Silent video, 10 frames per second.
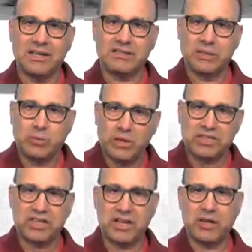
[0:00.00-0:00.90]
is
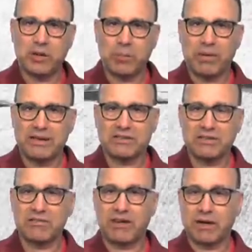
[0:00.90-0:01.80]
enriching your
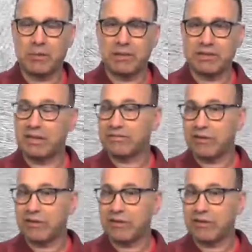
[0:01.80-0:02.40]
pet's environment,